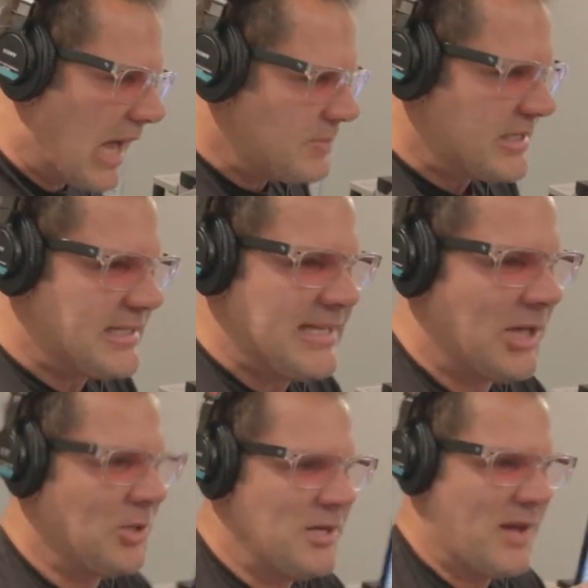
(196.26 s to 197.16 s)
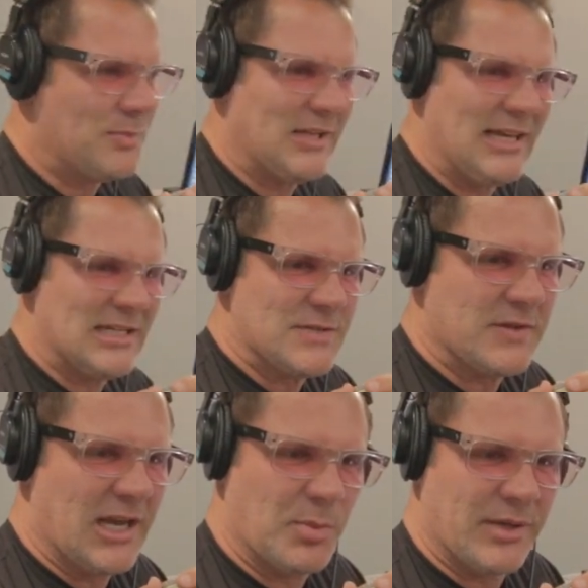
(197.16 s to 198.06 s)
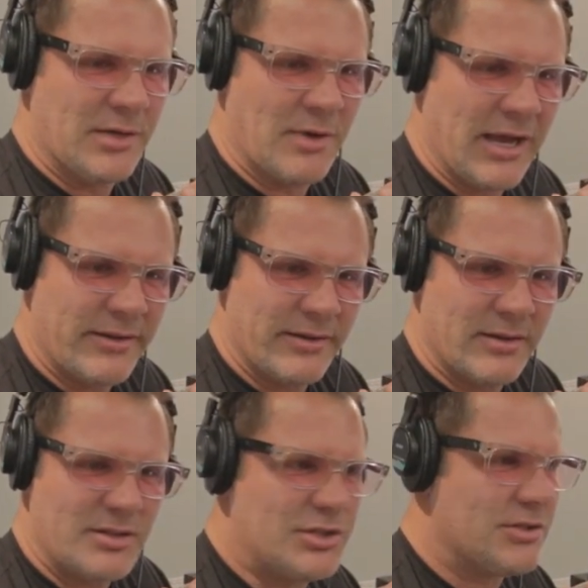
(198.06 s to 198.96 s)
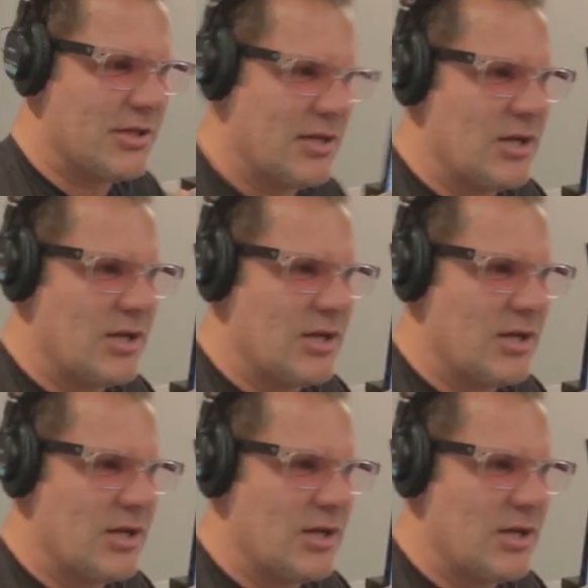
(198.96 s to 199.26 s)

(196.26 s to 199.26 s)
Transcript: I'm just downloading my playlist for the airplane ride. Oh,